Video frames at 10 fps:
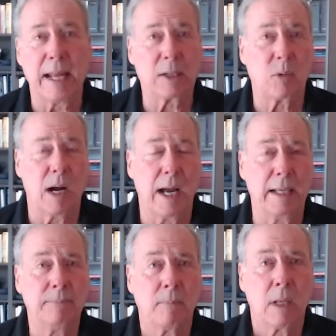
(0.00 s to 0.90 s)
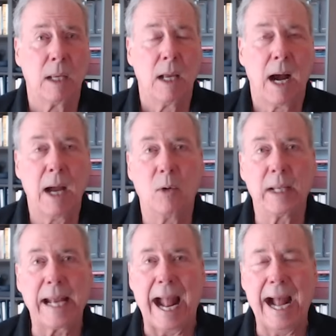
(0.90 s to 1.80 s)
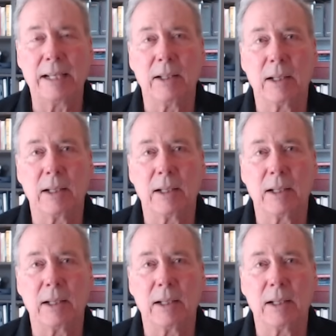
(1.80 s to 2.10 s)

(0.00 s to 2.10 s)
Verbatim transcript: And that's why I only add to